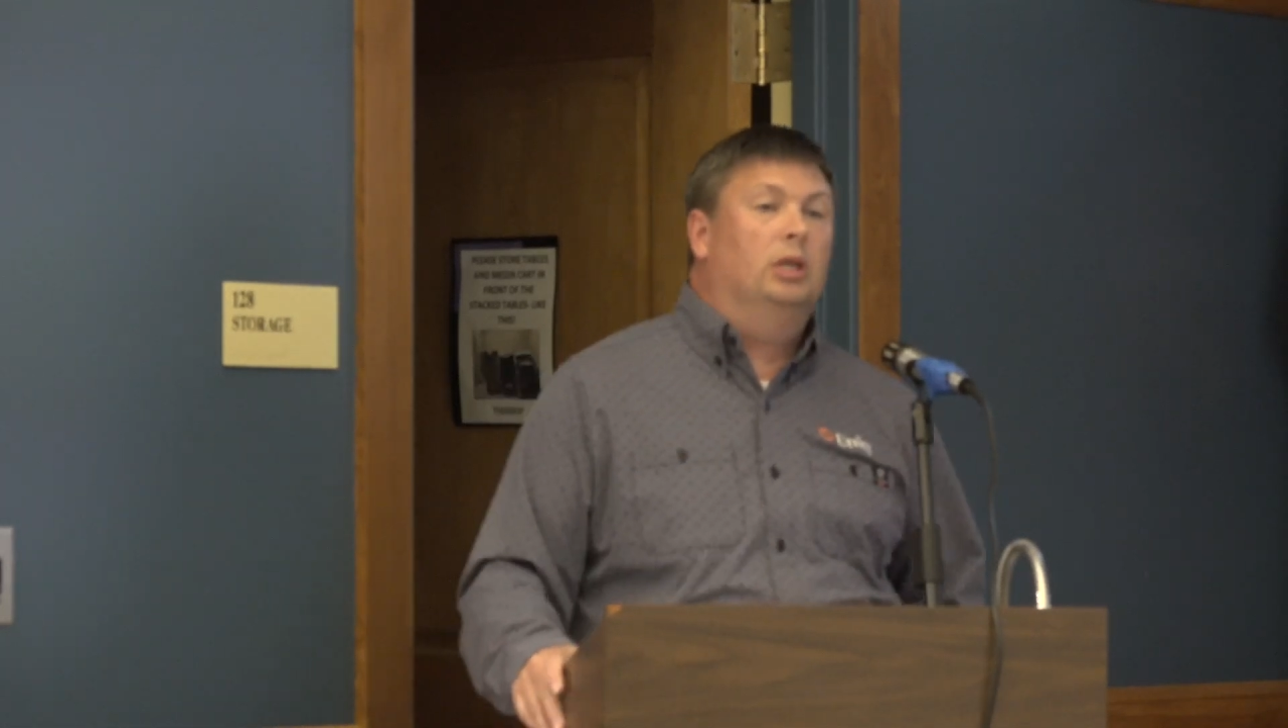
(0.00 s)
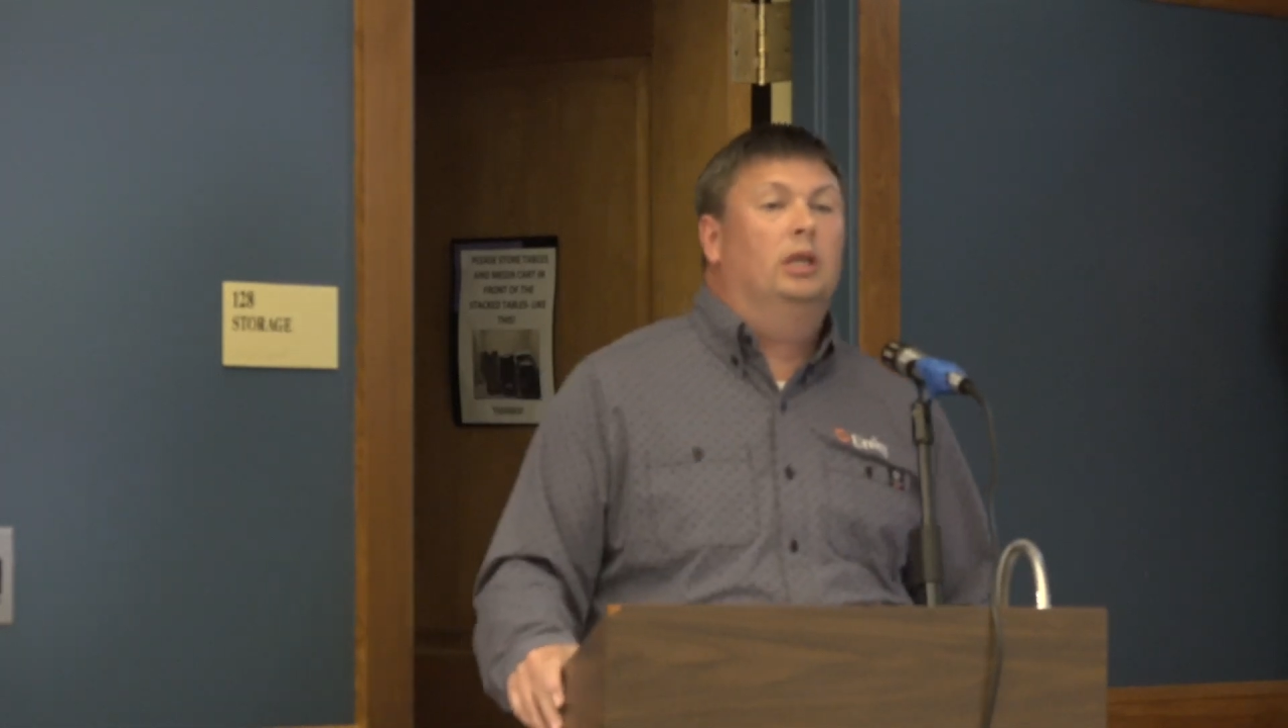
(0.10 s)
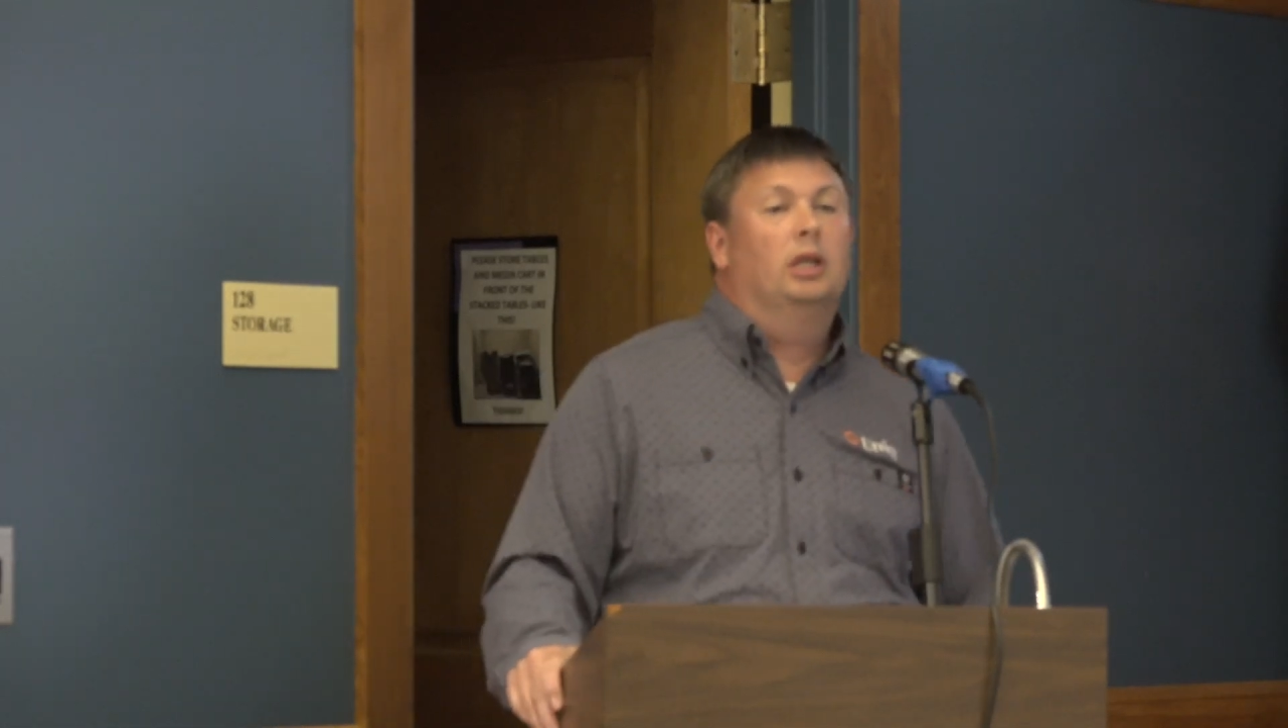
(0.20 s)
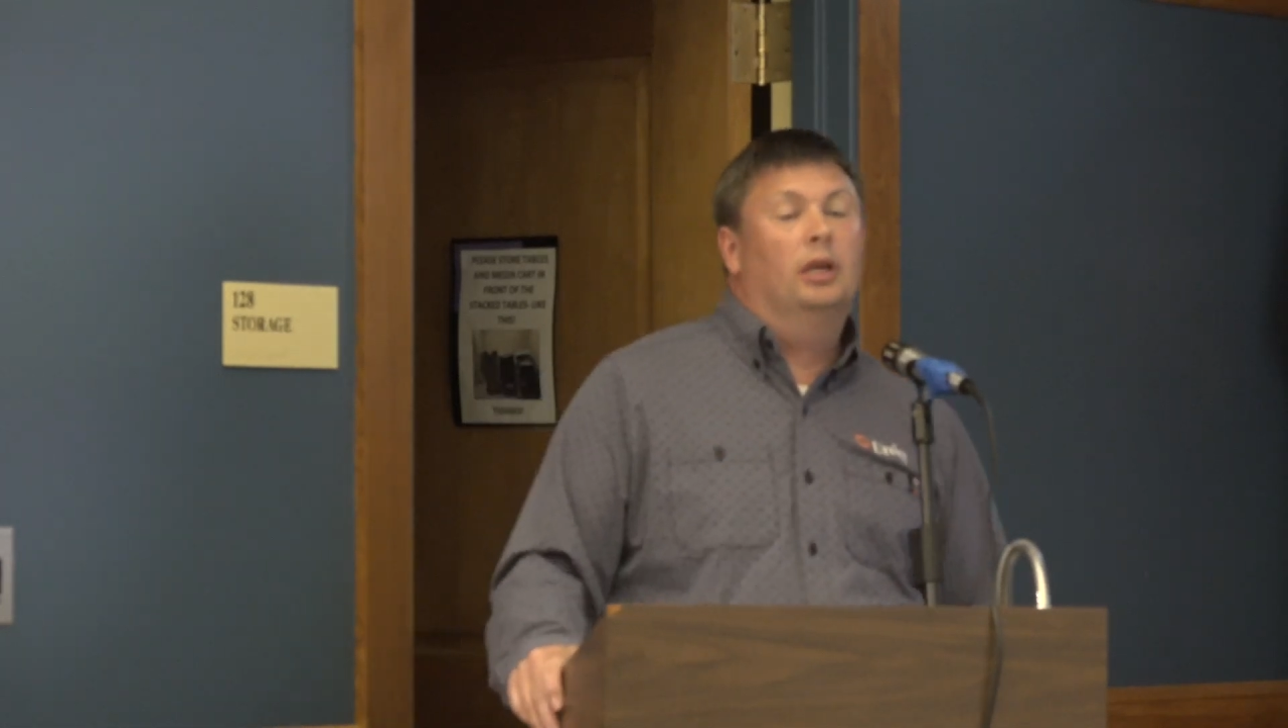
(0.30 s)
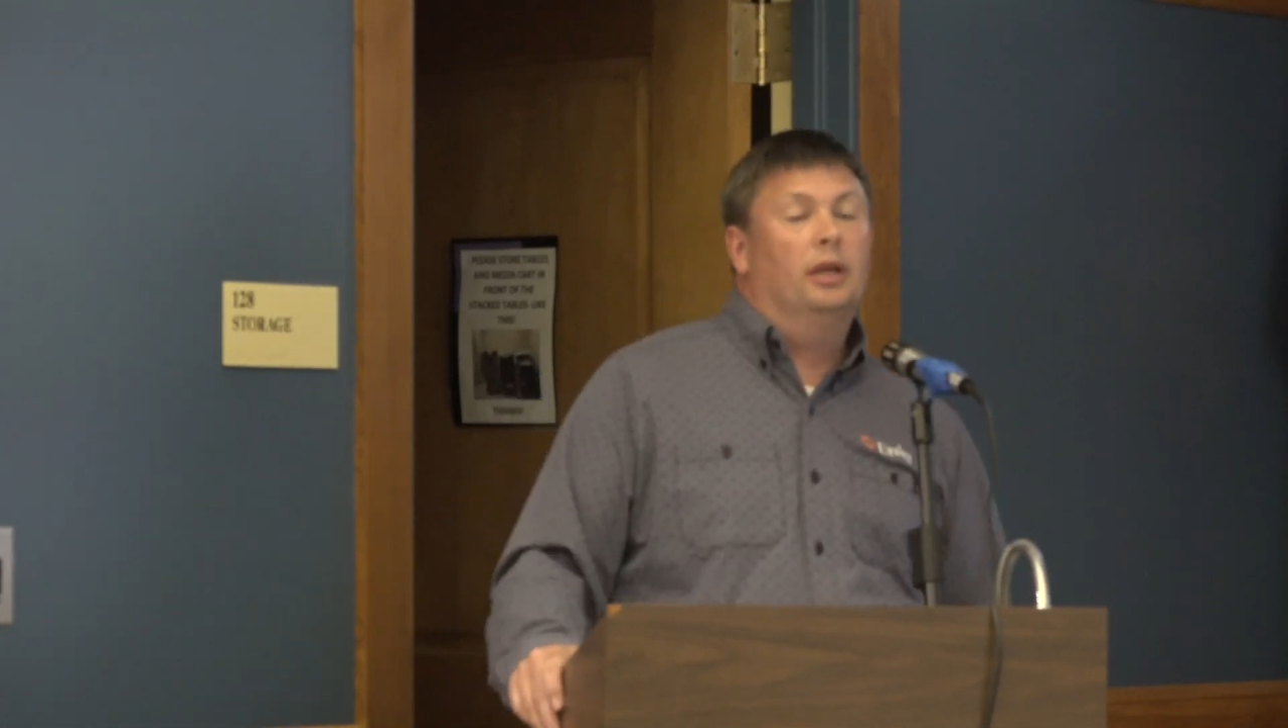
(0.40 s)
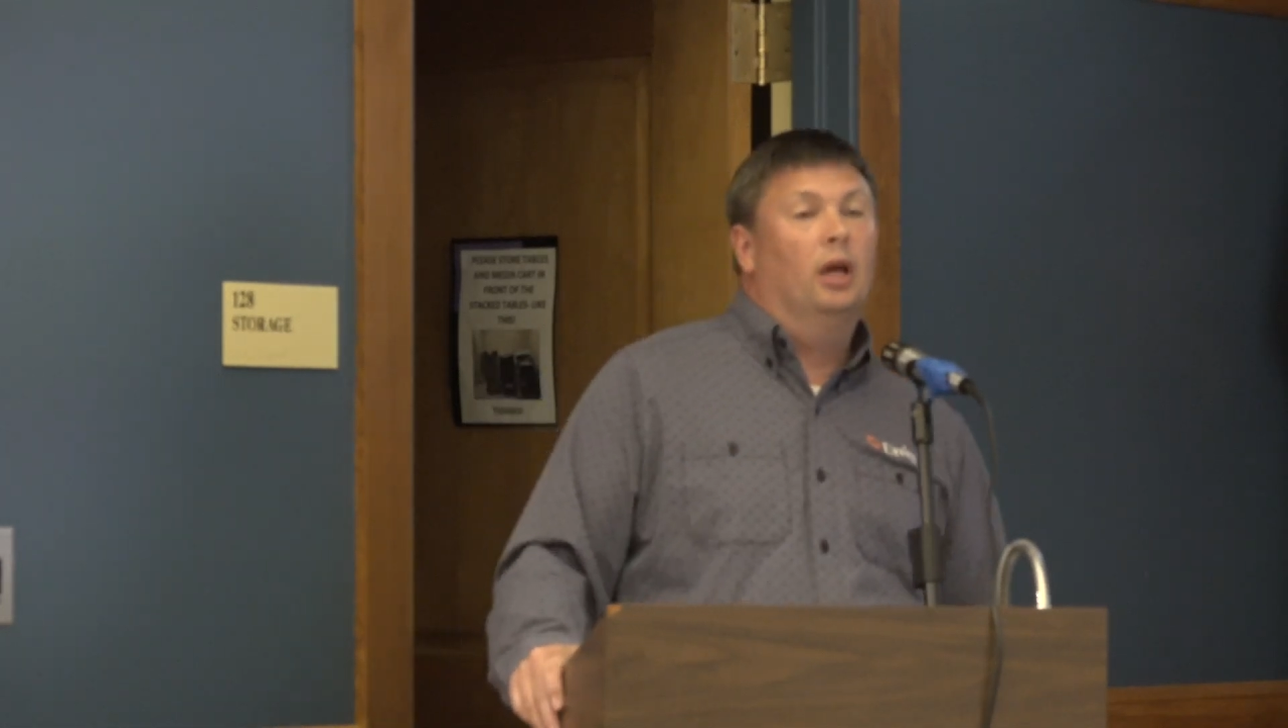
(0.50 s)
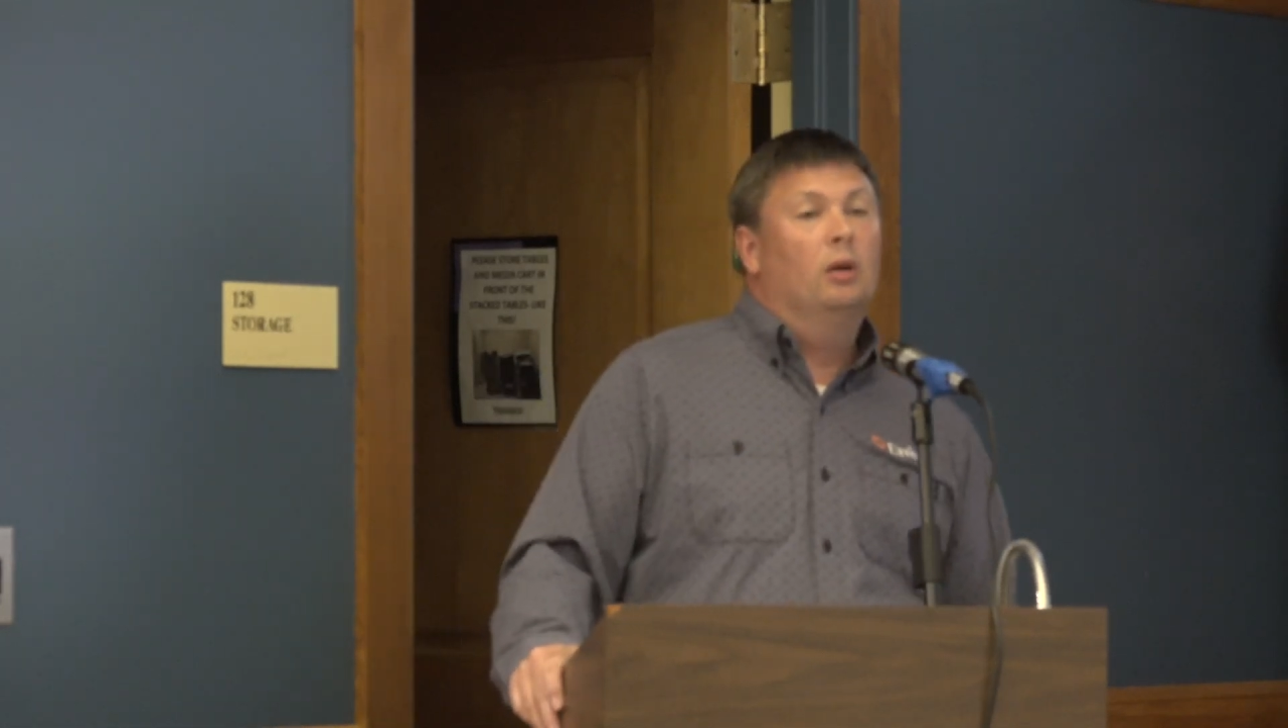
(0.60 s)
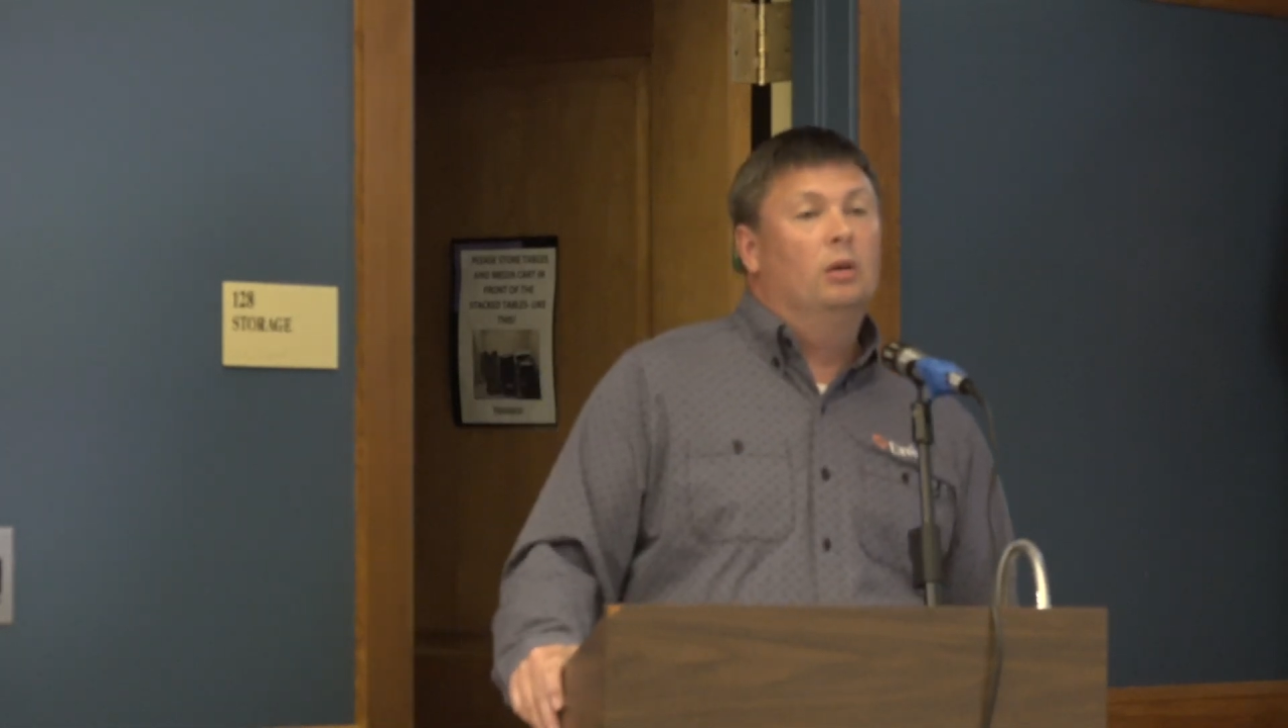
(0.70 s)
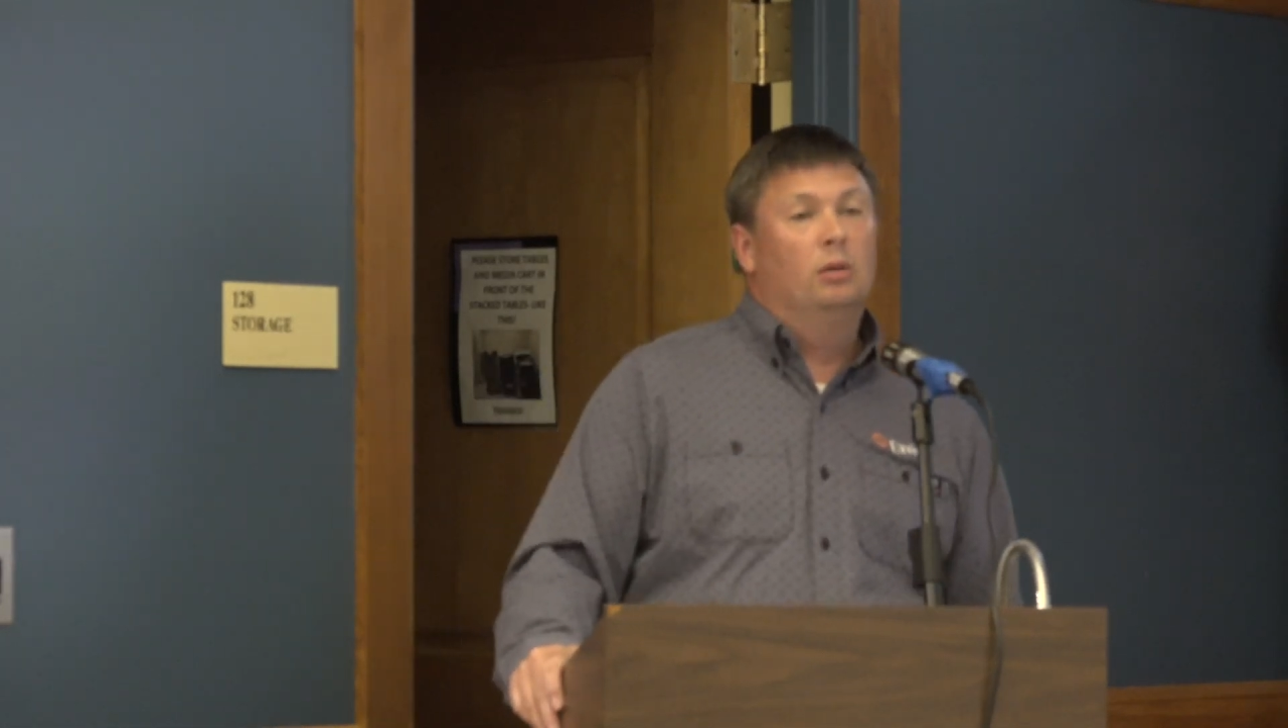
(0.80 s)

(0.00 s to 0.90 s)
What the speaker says: anything like that?